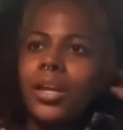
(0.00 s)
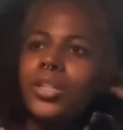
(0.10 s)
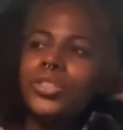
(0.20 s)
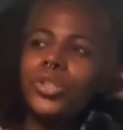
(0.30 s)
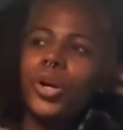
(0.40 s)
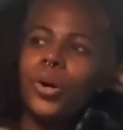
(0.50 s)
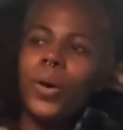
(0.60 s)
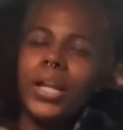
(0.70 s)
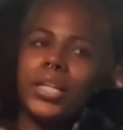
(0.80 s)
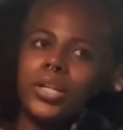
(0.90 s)
So
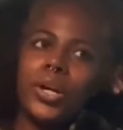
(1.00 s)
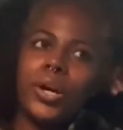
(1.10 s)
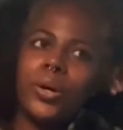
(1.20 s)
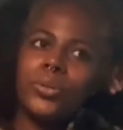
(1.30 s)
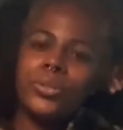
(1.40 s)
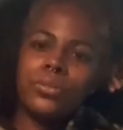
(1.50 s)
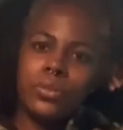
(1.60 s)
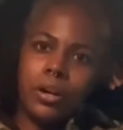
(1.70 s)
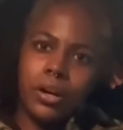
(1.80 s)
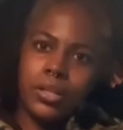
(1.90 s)
I need to go to
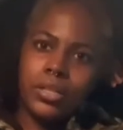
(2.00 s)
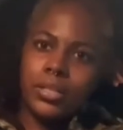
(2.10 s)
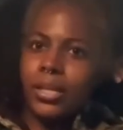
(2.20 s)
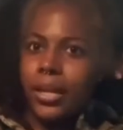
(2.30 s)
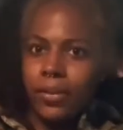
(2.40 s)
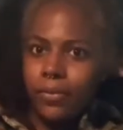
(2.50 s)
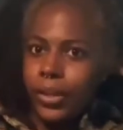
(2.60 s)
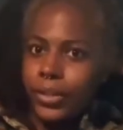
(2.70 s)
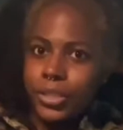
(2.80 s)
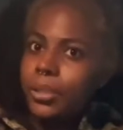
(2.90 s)
Ross because they have
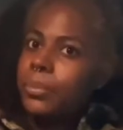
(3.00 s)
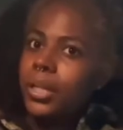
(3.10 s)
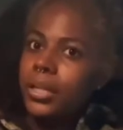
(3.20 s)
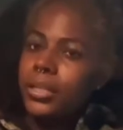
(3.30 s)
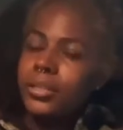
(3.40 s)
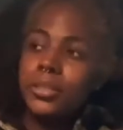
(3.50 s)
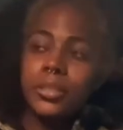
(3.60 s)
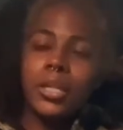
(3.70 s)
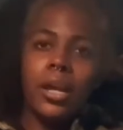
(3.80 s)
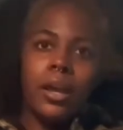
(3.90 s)
like cheap luggage
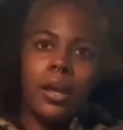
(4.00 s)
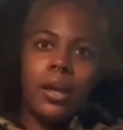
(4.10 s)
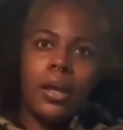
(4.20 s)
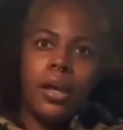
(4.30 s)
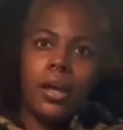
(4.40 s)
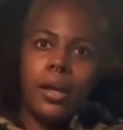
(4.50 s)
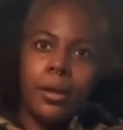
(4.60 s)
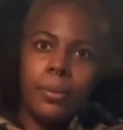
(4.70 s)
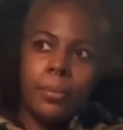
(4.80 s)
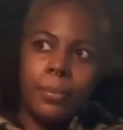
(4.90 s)

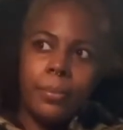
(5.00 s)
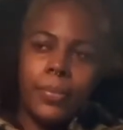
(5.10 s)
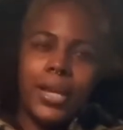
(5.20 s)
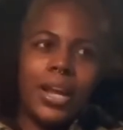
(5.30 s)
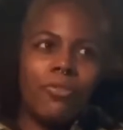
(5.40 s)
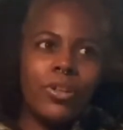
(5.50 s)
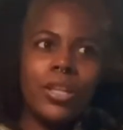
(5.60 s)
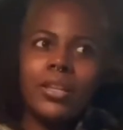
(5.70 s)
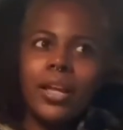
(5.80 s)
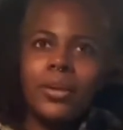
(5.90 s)
um, and I
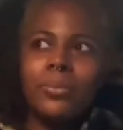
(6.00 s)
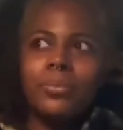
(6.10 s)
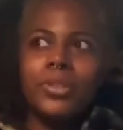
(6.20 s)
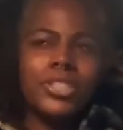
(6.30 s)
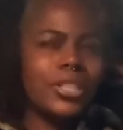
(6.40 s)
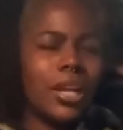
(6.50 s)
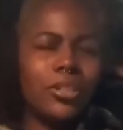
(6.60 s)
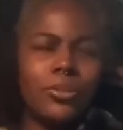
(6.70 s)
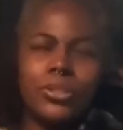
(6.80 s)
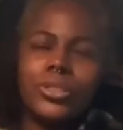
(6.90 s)
really like just got out
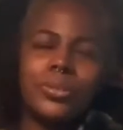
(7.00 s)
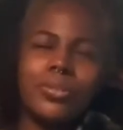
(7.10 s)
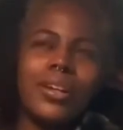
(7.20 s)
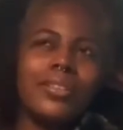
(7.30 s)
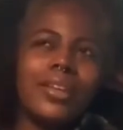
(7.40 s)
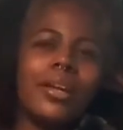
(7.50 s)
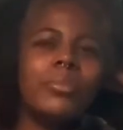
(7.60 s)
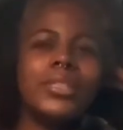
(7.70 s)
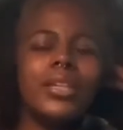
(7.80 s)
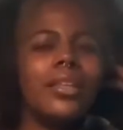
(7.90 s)
the grocery store. Like, damn,
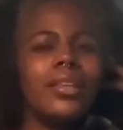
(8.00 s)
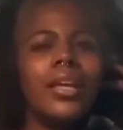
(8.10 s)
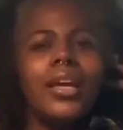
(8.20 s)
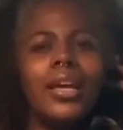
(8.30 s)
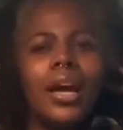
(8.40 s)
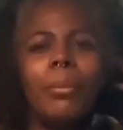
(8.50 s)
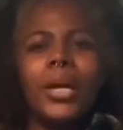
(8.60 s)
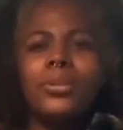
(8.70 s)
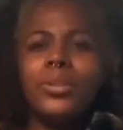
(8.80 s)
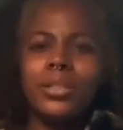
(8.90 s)
it's getting late. I
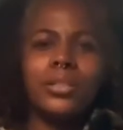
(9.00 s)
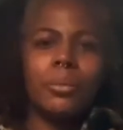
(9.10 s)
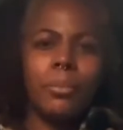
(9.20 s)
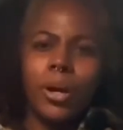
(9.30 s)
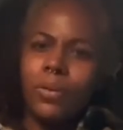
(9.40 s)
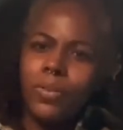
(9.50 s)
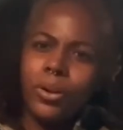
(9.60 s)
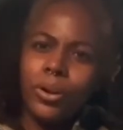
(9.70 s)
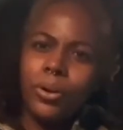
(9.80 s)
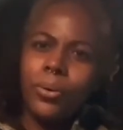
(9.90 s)
might do that
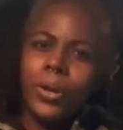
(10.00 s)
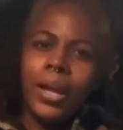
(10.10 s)
tomorrow.